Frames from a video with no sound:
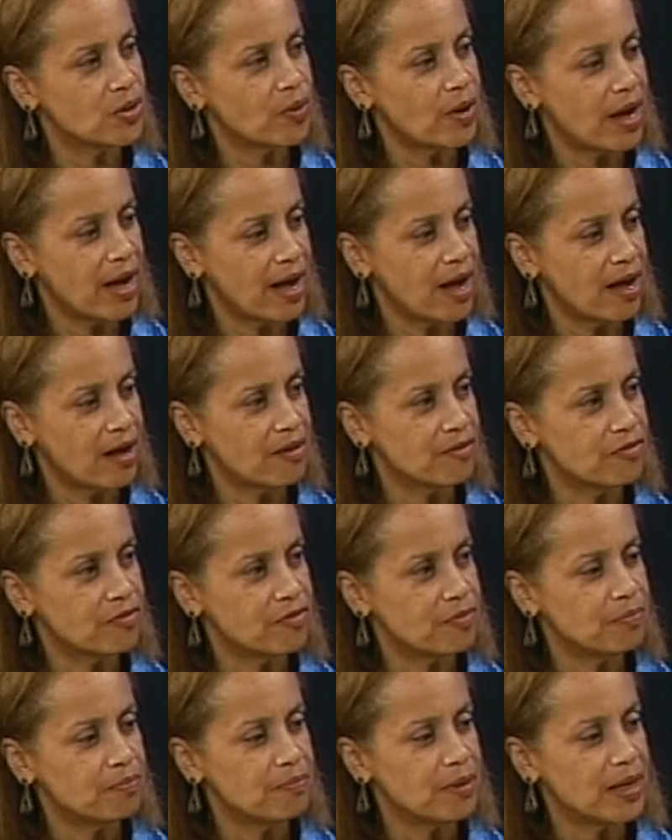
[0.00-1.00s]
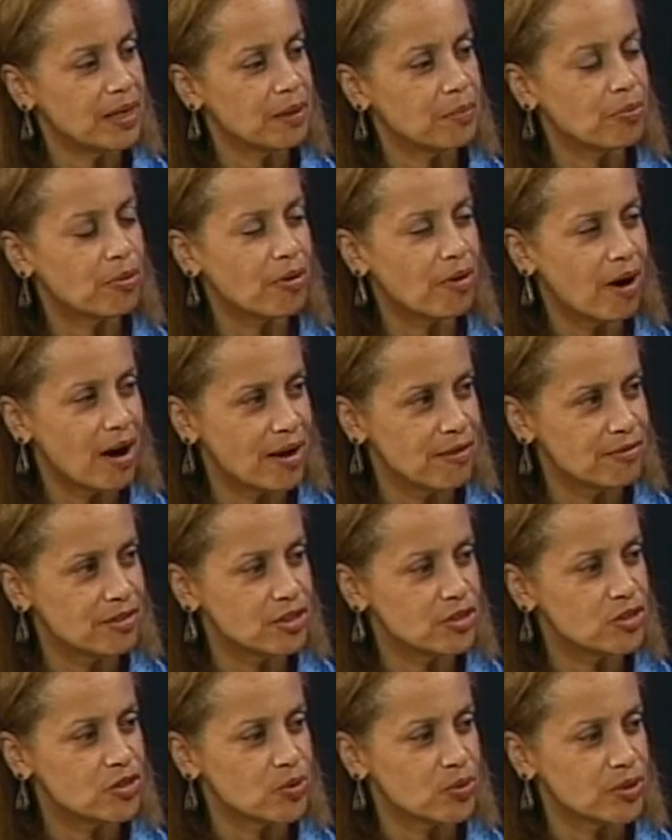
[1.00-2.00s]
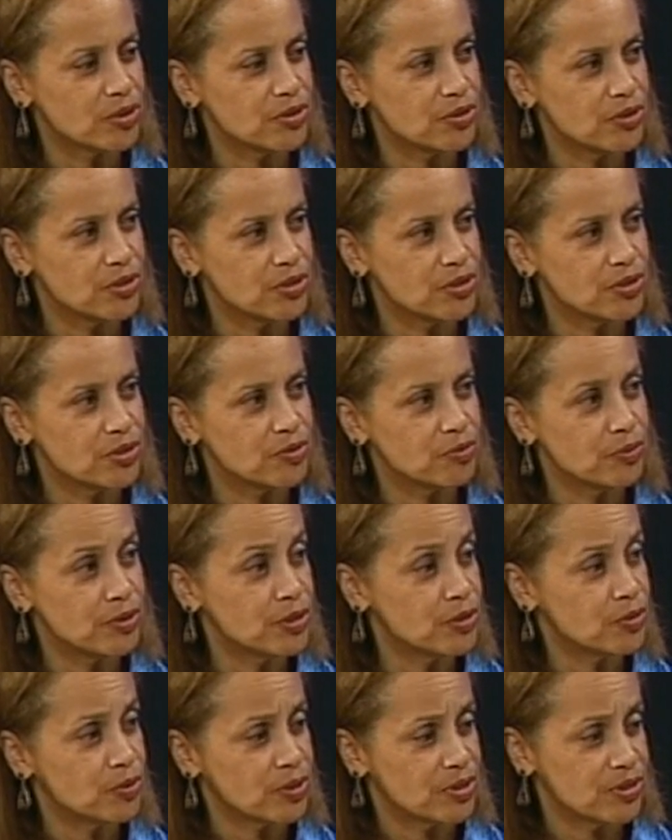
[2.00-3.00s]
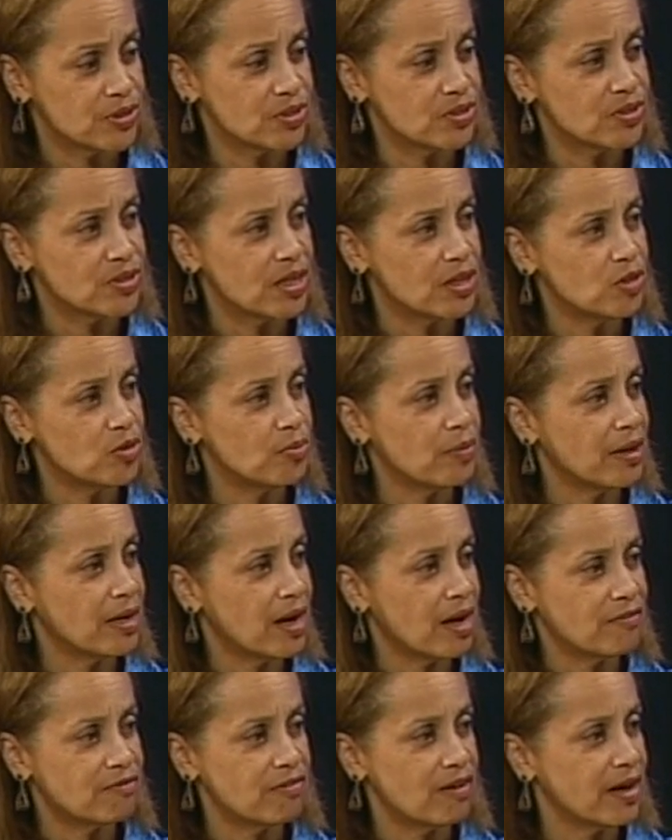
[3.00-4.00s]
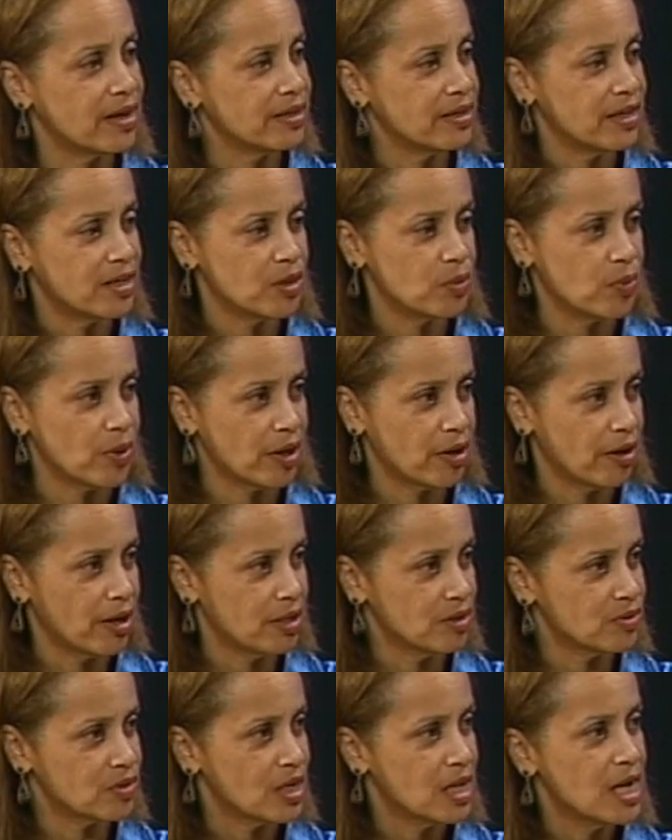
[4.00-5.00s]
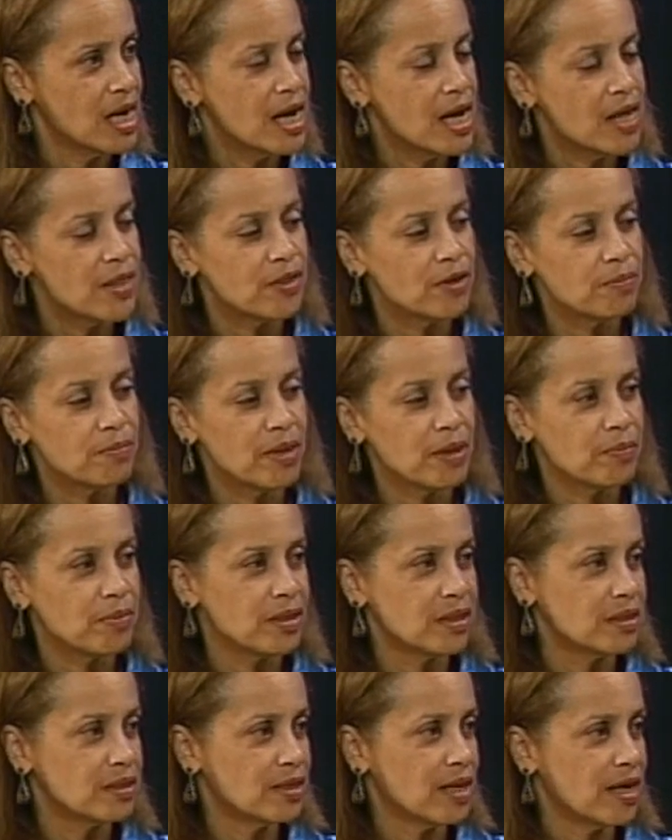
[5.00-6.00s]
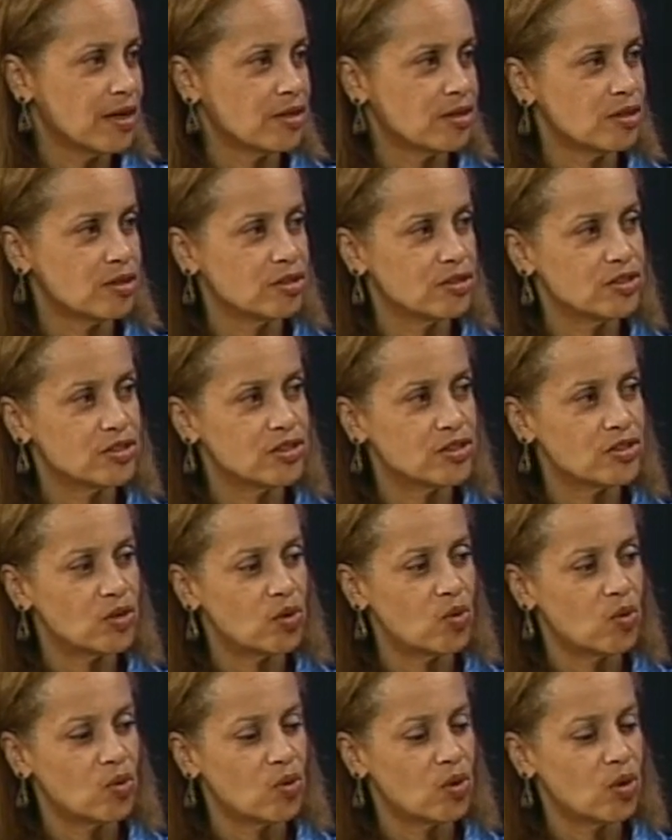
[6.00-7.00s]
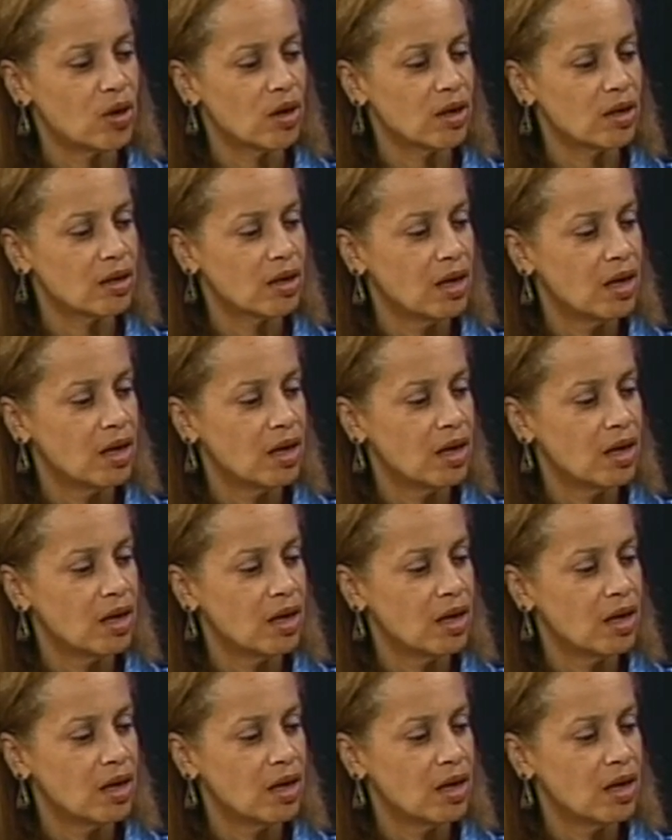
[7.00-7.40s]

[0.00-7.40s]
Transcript: have many private sources, resources that you may not find anywhere else. There may be letters or